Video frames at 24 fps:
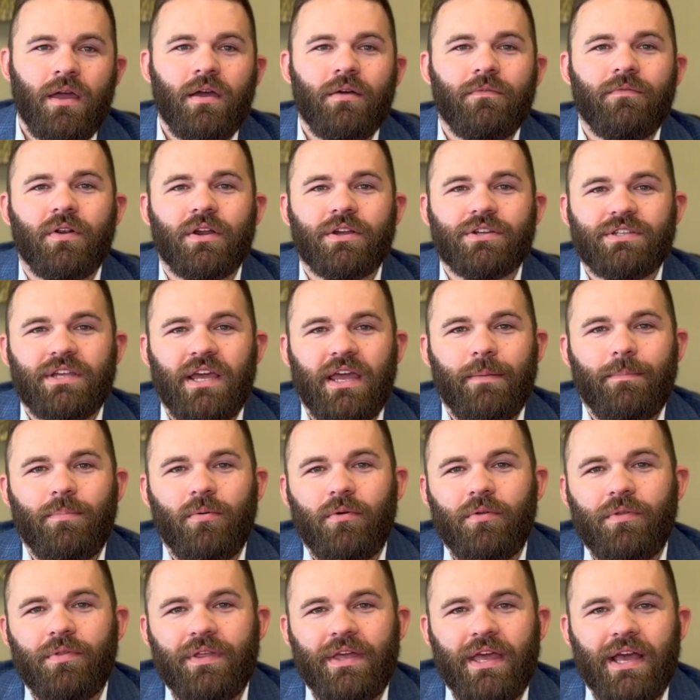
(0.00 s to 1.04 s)
For
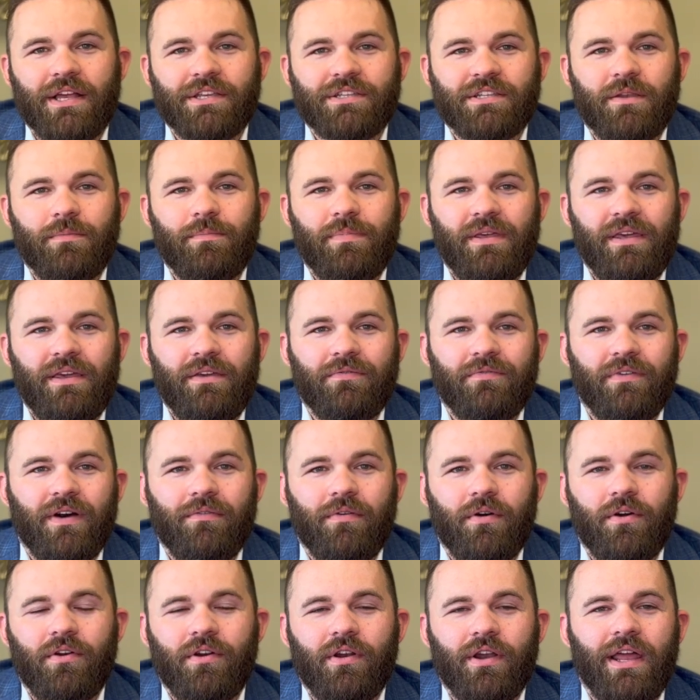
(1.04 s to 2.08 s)
example, the S&P
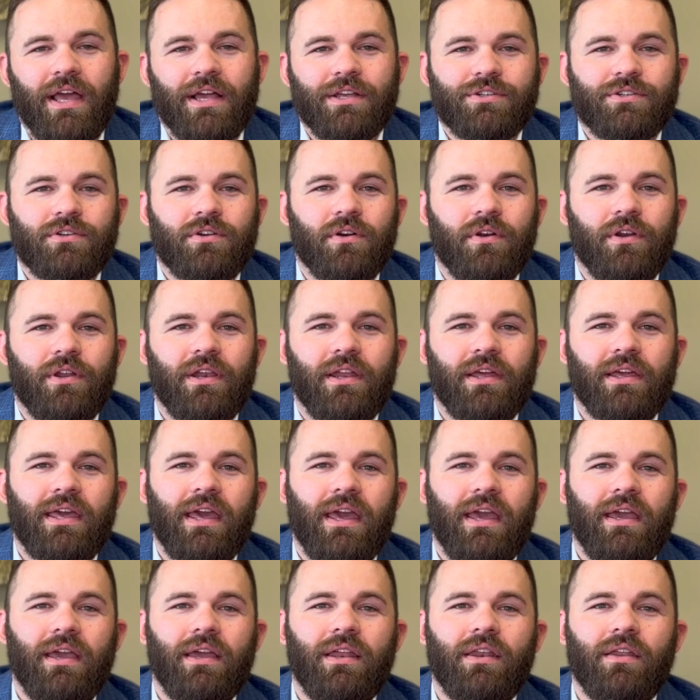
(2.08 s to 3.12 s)
500 has turned in a
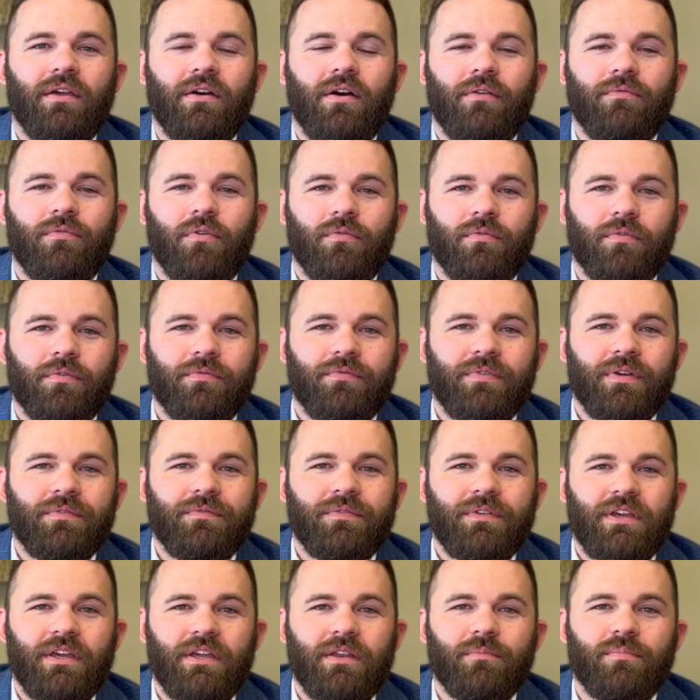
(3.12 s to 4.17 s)
gain of over
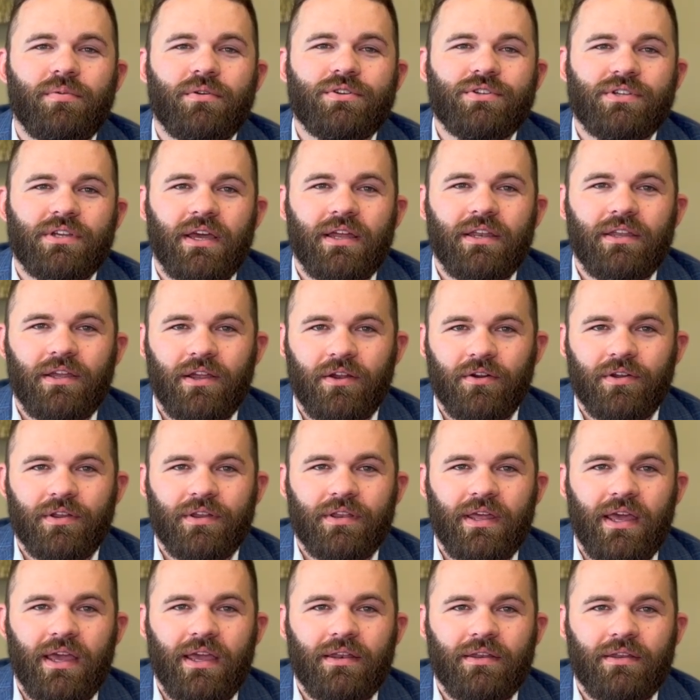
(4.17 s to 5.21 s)
15% year to
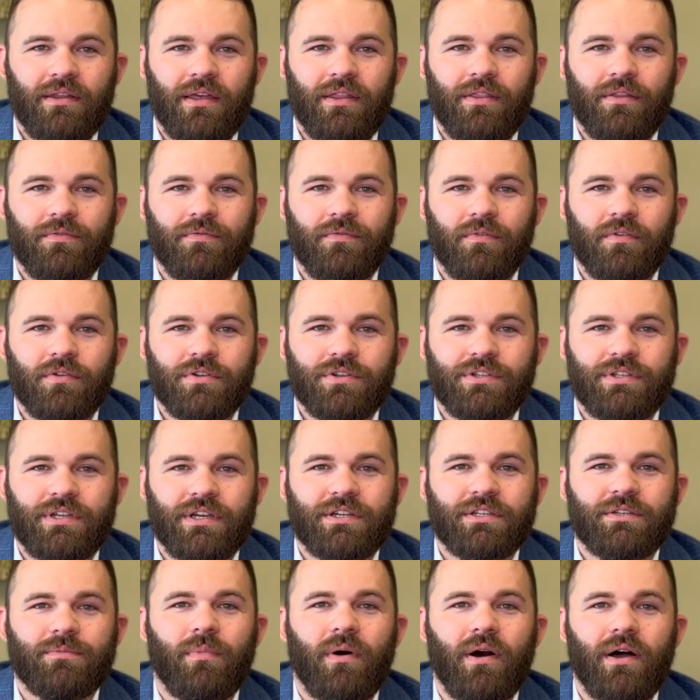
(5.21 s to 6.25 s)
date, and the first
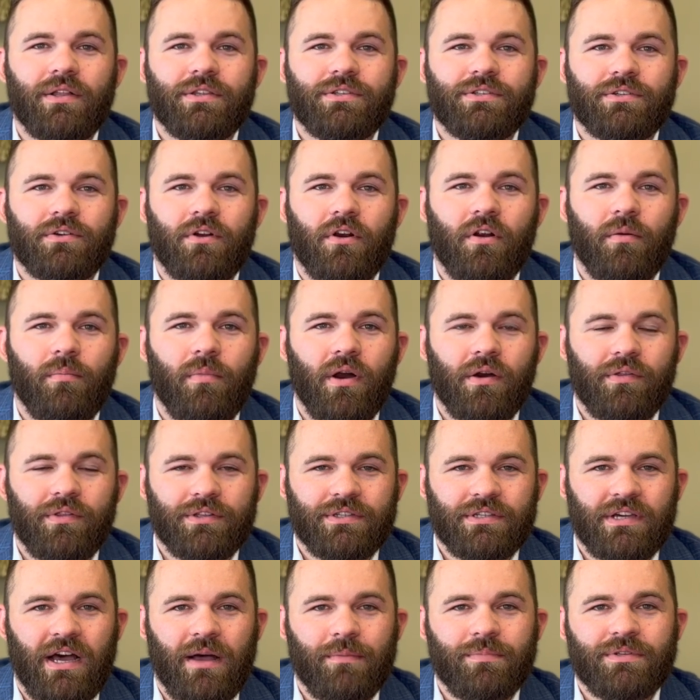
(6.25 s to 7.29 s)
6 months are among the
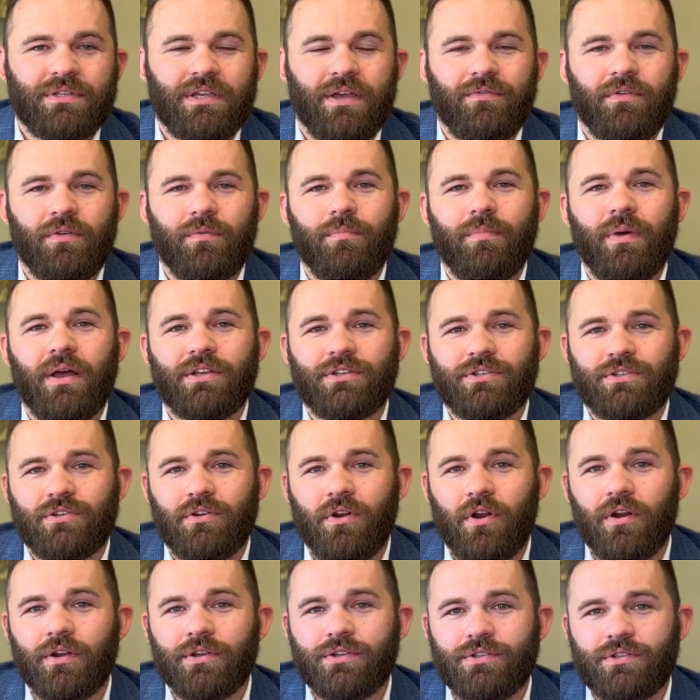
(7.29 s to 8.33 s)
top 7 best
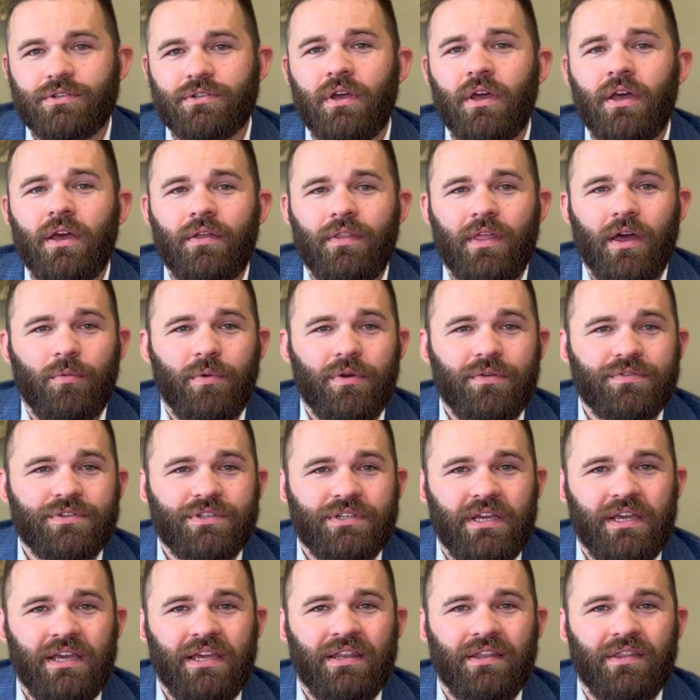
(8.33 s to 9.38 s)
starts that we've
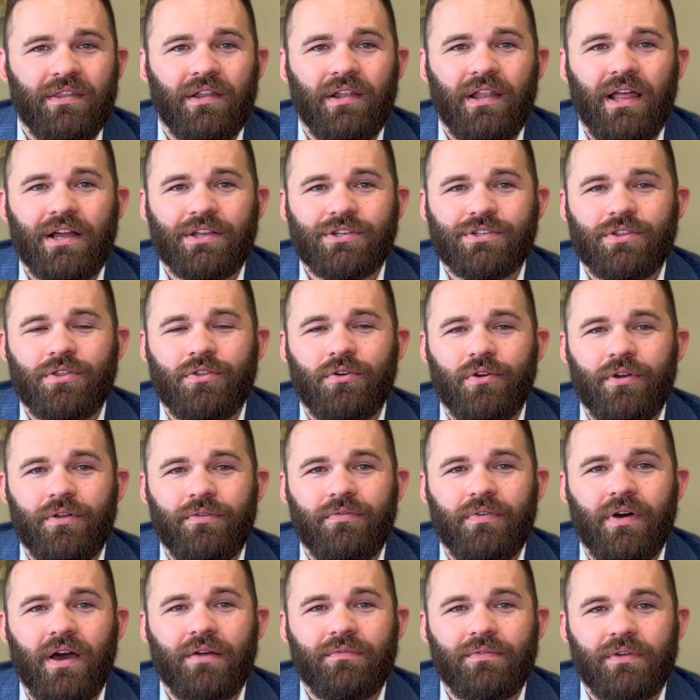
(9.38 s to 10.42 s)
seen in the last
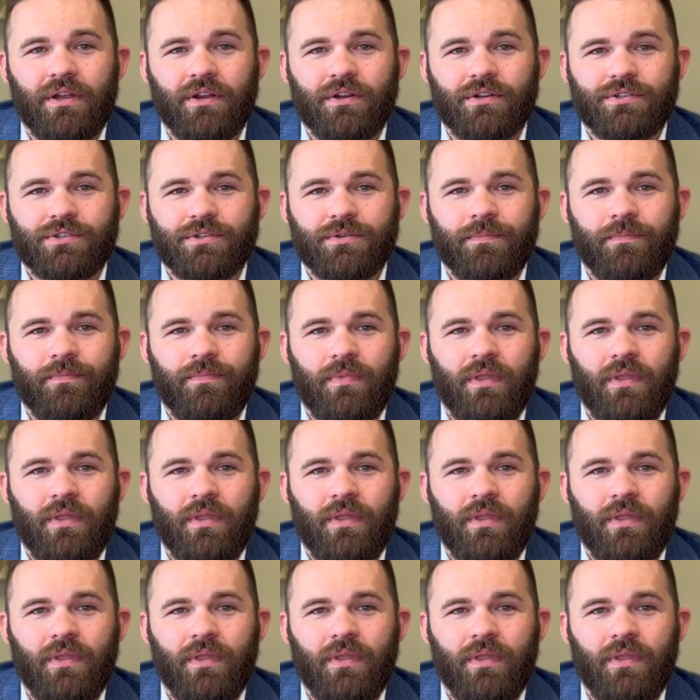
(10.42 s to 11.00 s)
35 years.